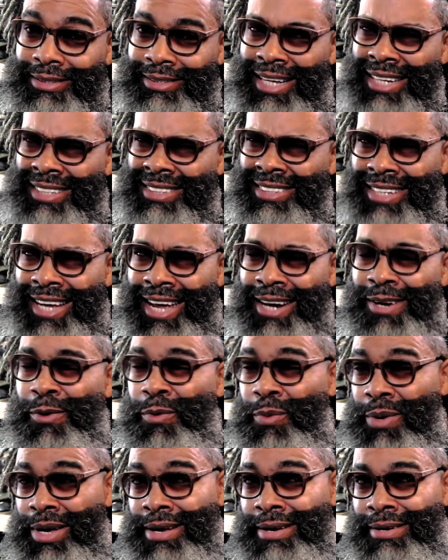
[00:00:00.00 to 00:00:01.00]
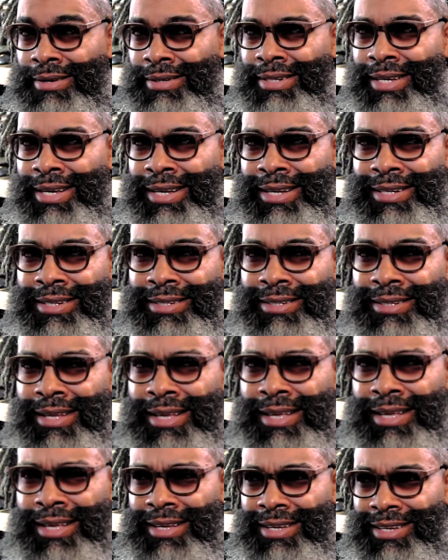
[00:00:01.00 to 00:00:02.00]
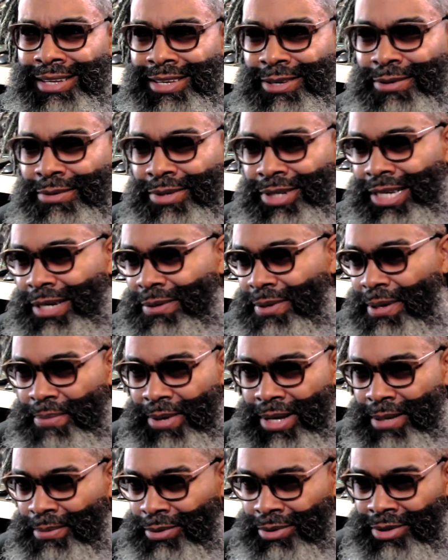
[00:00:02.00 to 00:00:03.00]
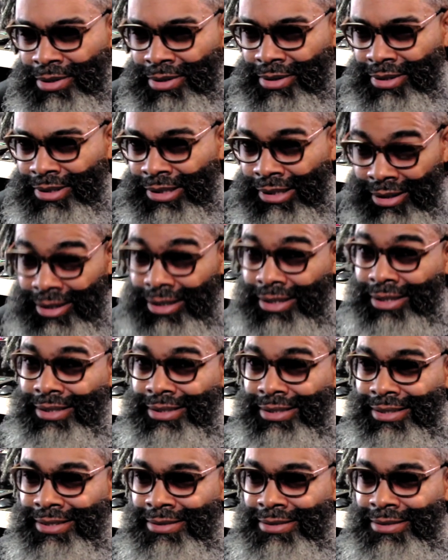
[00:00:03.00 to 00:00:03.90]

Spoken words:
That's kind of weird, and you dealing with people's look.